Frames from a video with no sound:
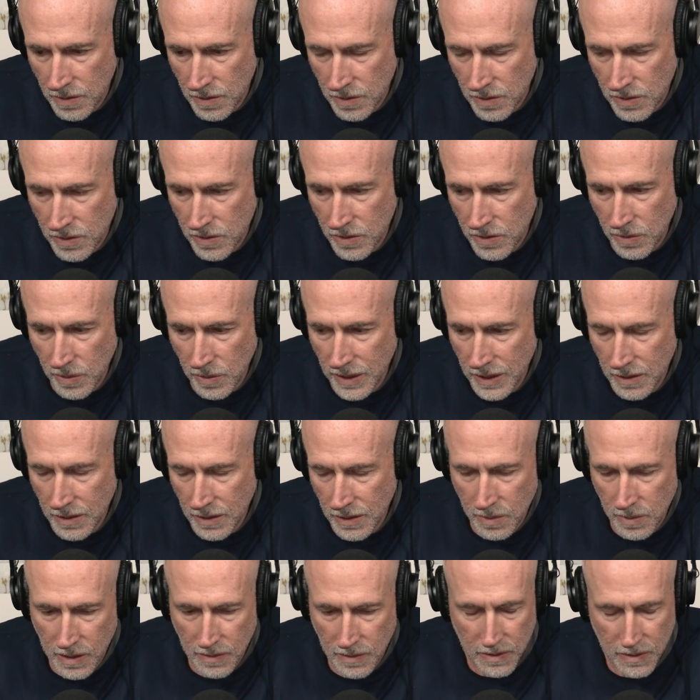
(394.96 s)
screed or
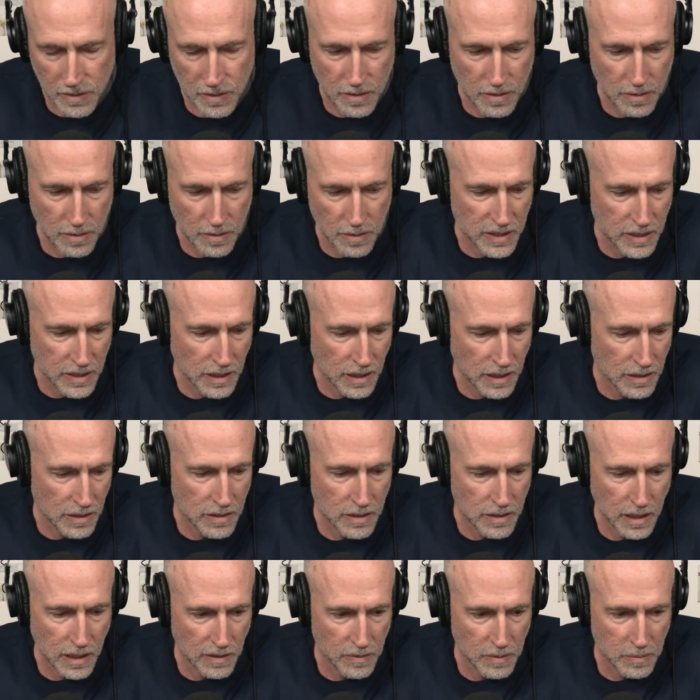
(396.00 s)
whatever the term is
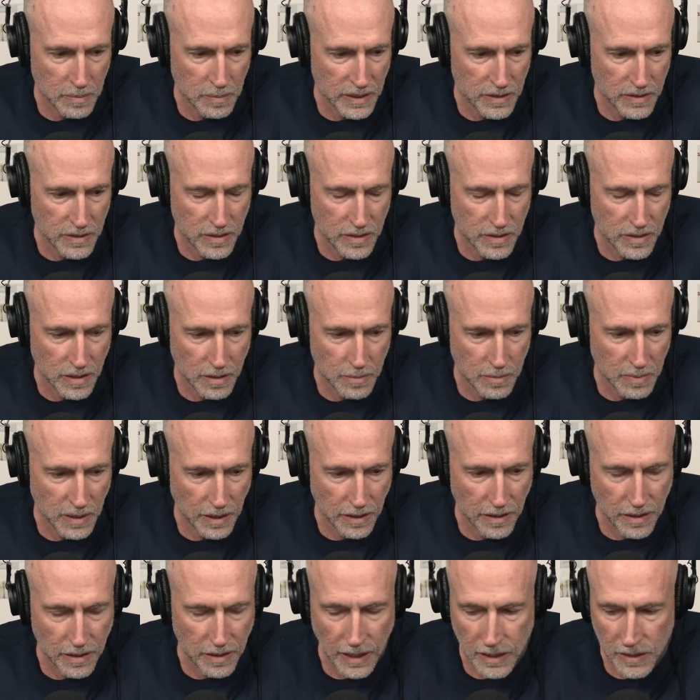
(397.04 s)
against government started by
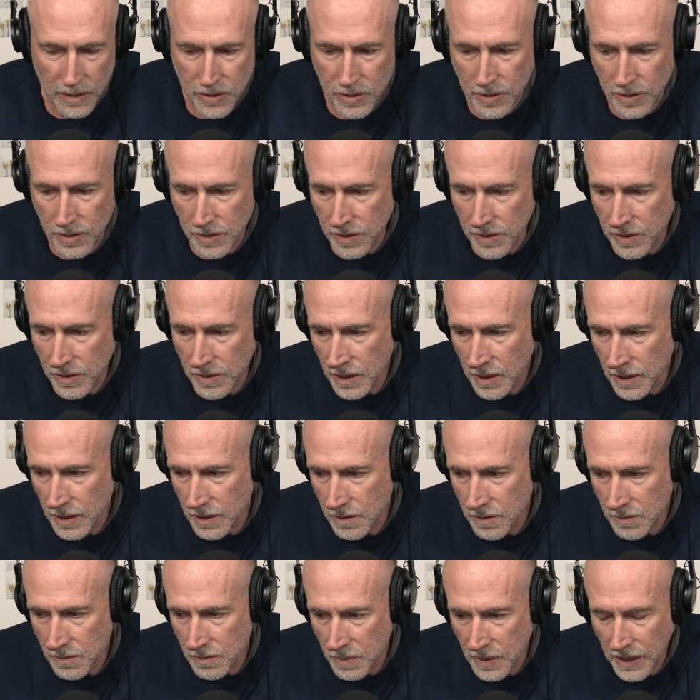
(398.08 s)
Thatcher
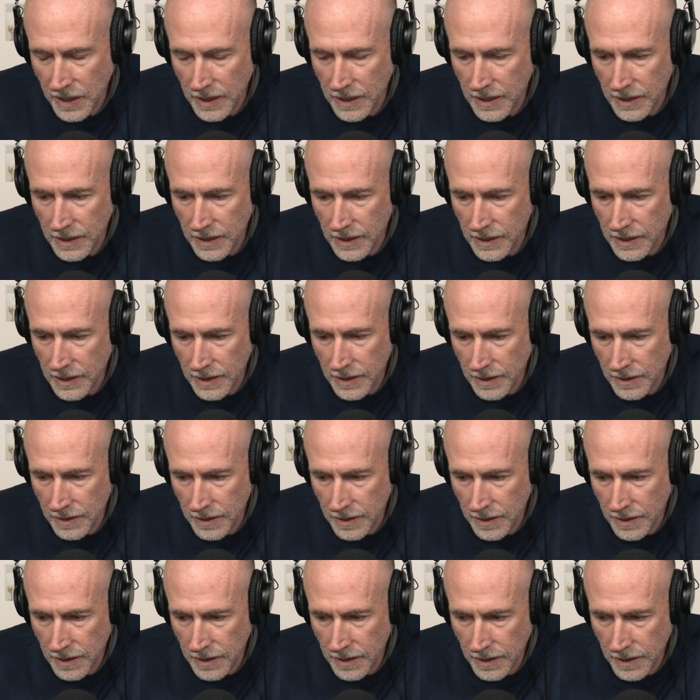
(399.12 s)
and Reagan, that